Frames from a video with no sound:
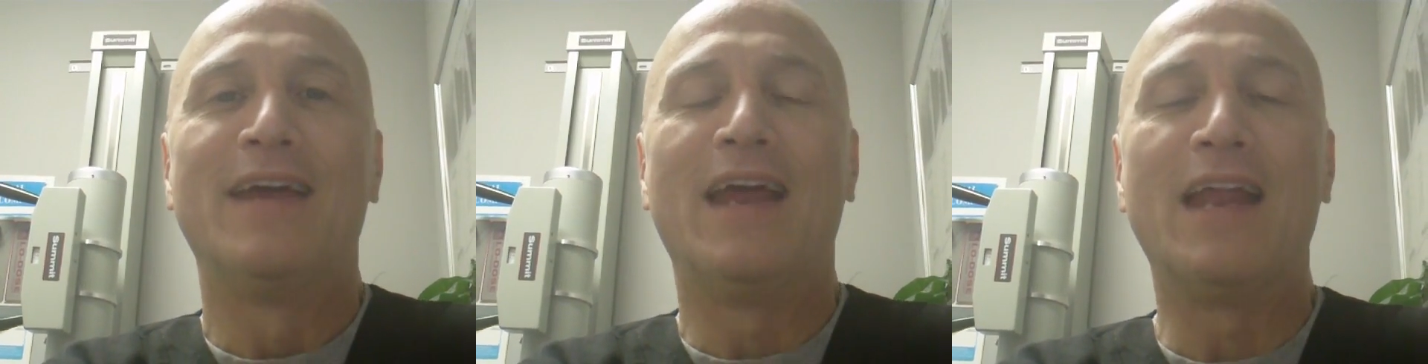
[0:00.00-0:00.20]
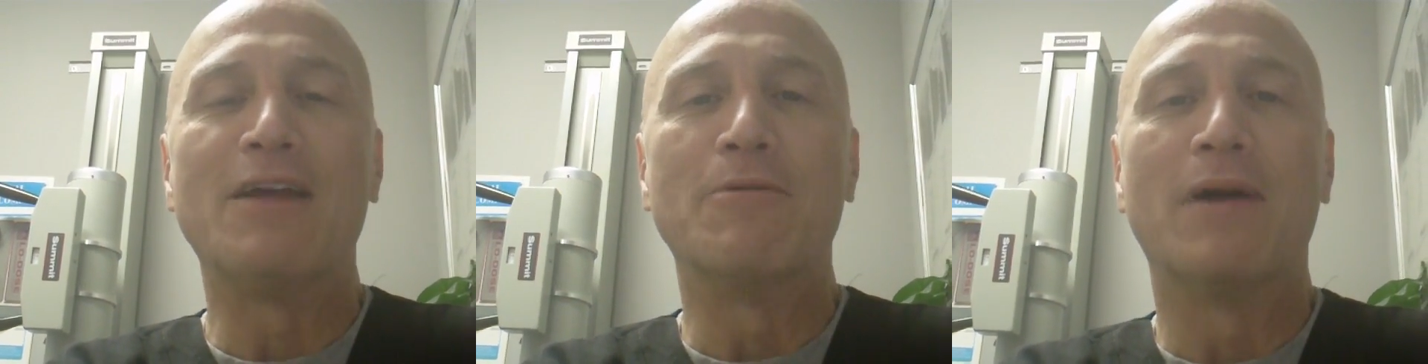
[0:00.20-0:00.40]

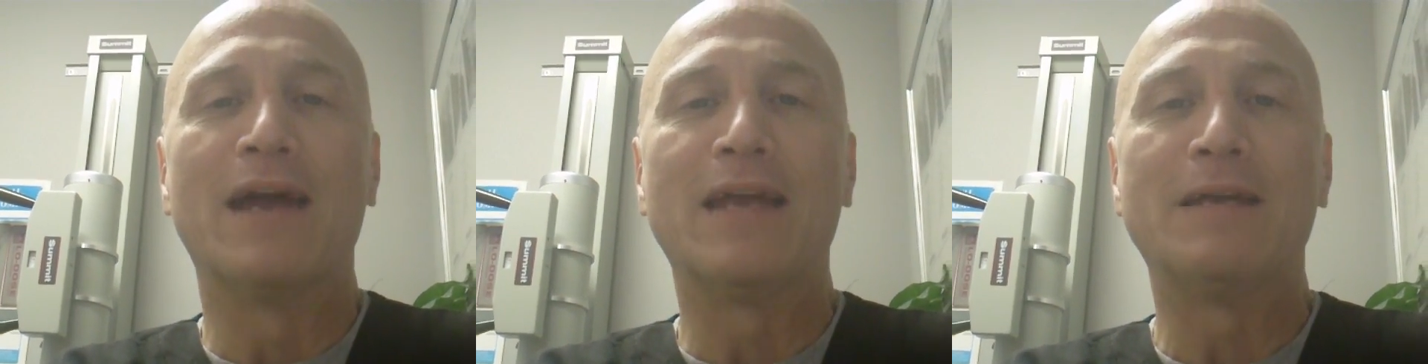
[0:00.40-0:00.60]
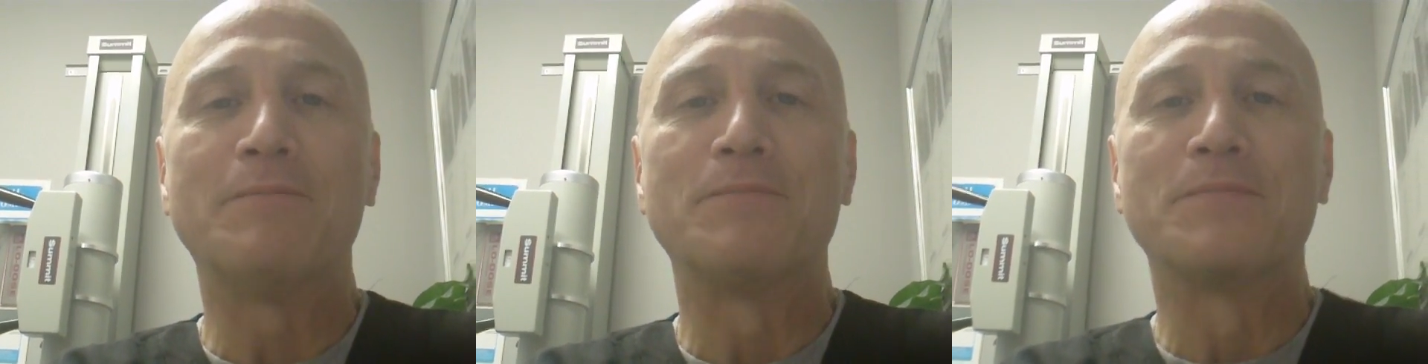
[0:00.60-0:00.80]

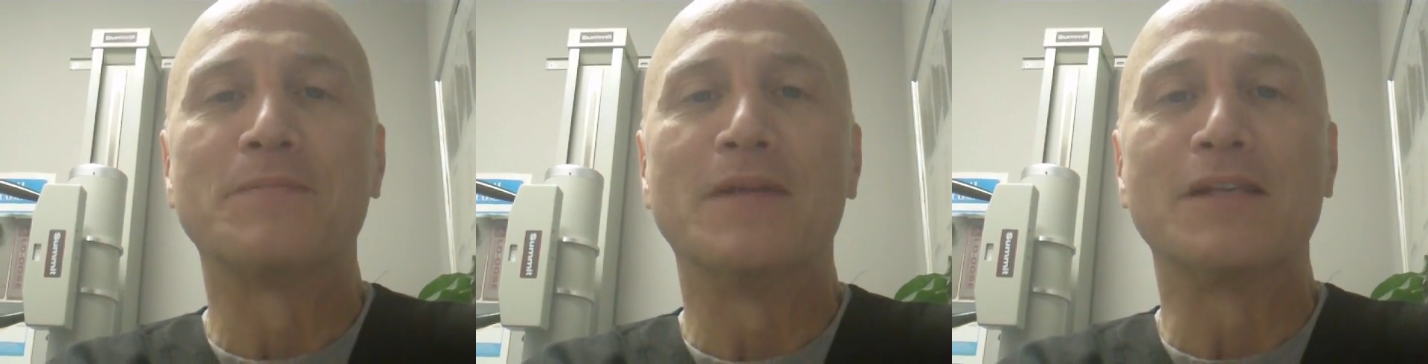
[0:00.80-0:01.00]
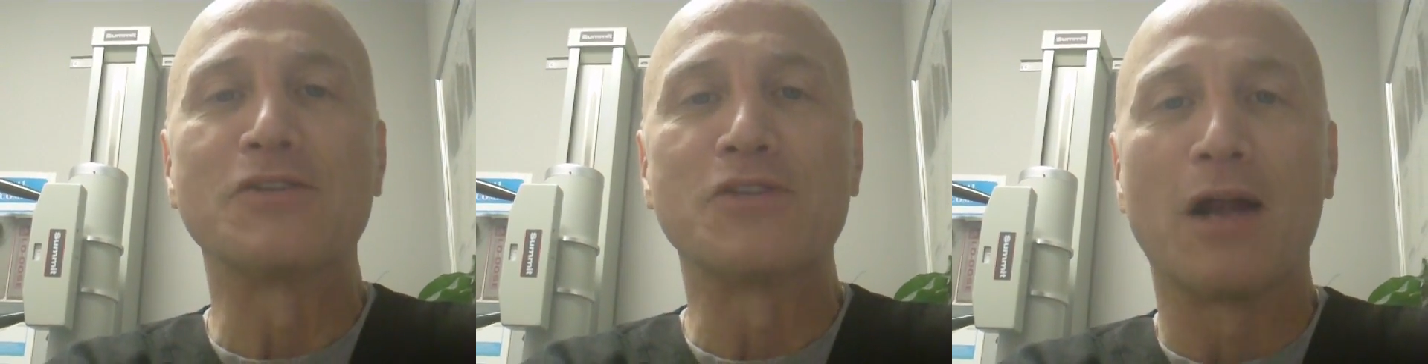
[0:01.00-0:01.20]
anyway,
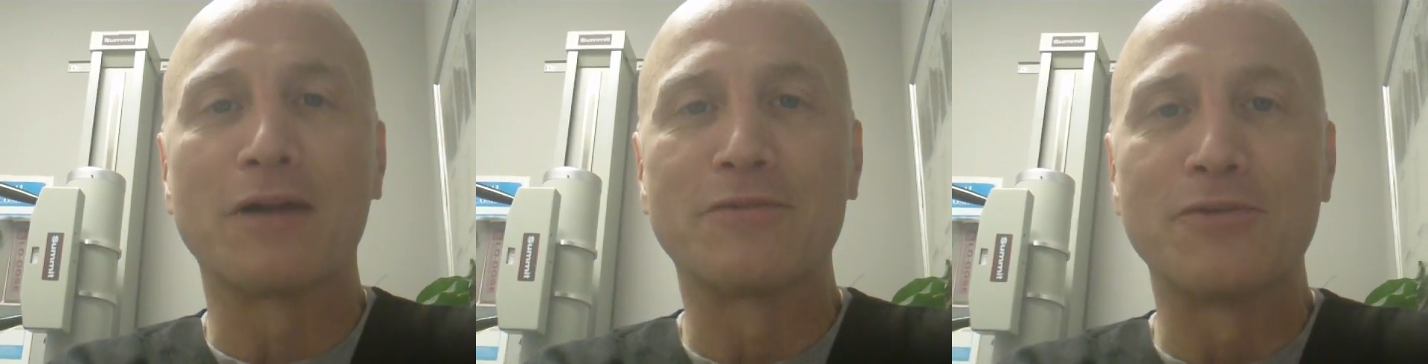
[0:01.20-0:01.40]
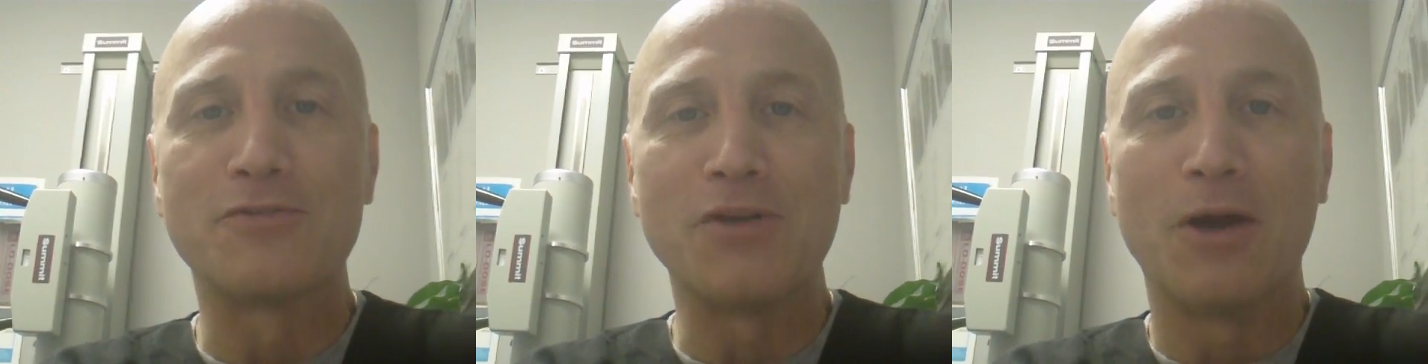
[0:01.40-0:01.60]
it's
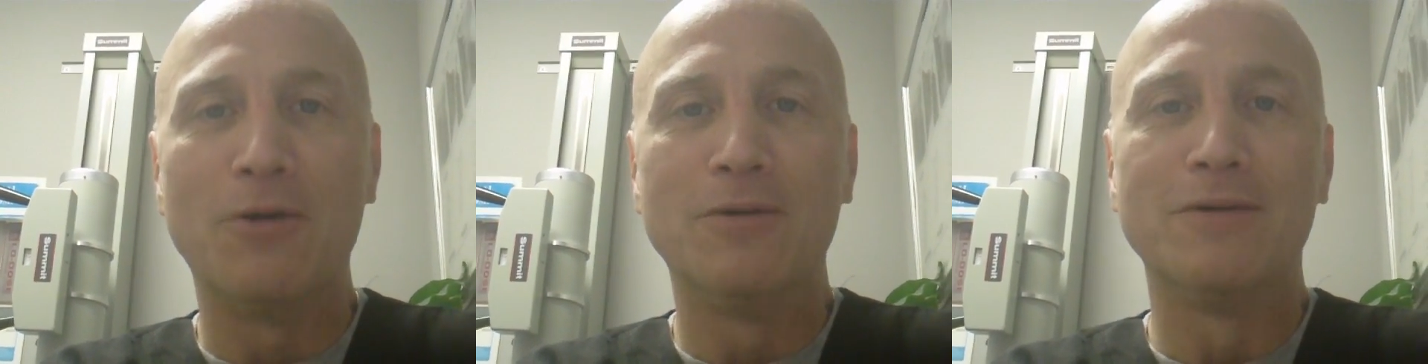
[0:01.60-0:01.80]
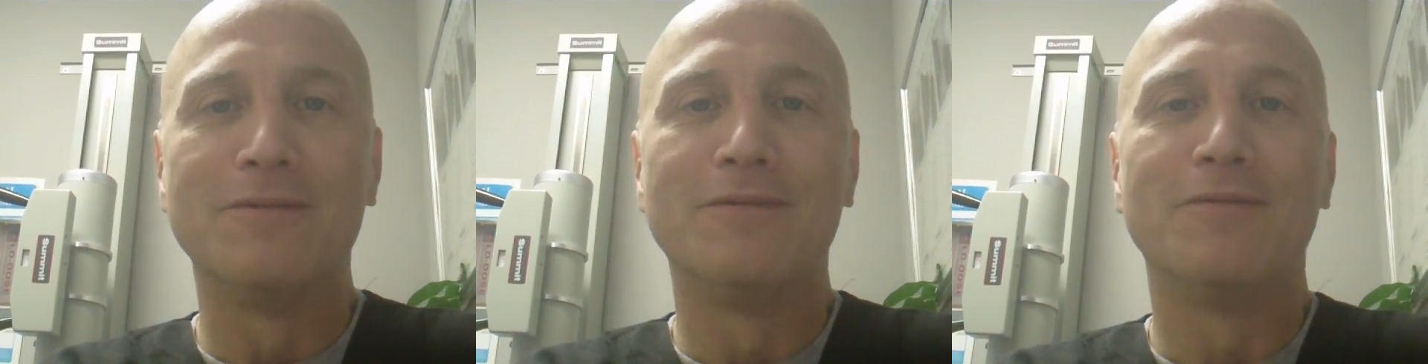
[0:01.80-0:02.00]
Dr.
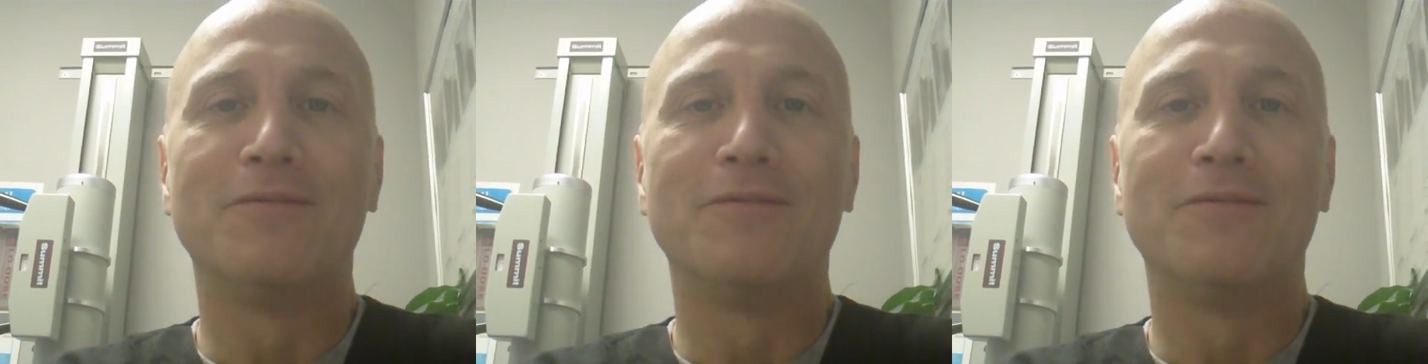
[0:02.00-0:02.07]
Joe,